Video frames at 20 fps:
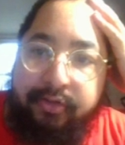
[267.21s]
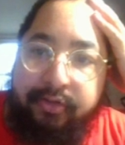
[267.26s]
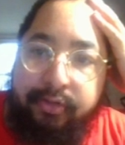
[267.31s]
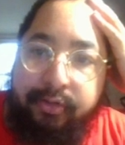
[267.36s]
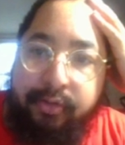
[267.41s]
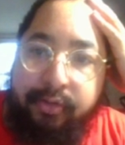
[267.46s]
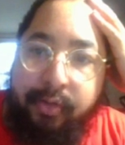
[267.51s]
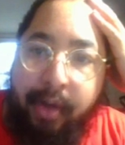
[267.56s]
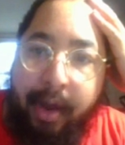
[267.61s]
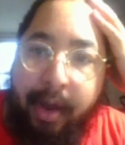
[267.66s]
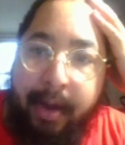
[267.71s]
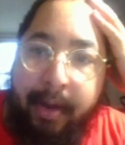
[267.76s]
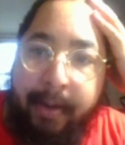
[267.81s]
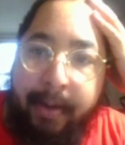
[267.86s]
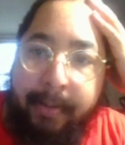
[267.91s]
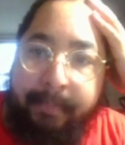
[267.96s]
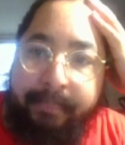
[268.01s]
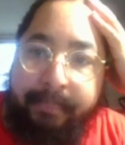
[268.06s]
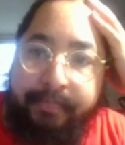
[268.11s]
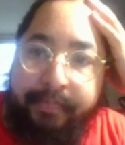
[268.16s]
to
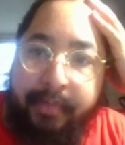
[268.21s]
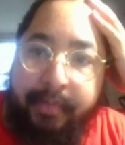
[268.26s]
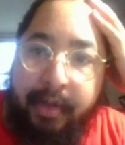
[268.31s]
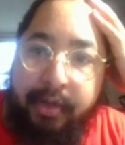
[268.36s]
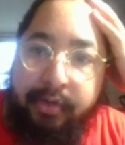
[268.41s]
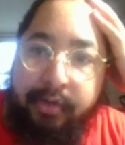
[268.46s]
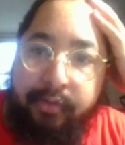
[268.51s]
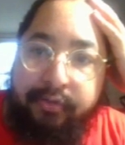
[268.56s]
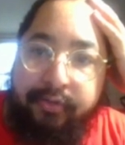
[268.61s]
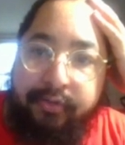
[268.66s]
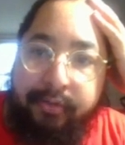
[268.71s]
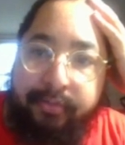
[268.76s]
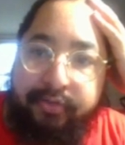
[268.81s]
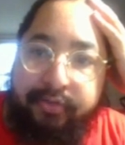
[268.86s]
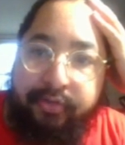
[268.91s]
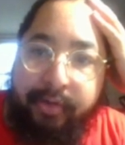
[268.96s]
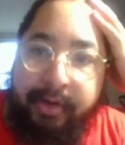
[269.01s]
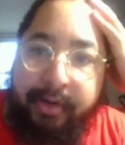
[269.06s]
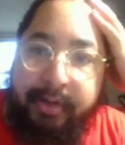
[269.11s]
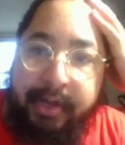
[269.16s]
YouTube
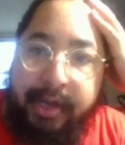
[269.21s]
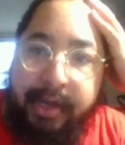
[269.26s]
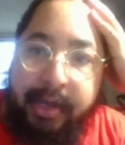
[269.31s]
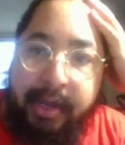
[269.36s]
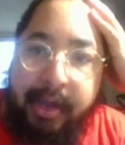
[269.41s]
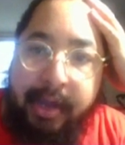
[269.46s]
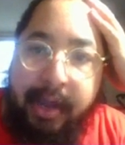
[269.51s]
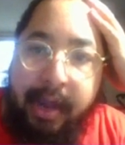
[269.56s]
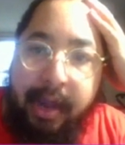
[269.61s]
shortly,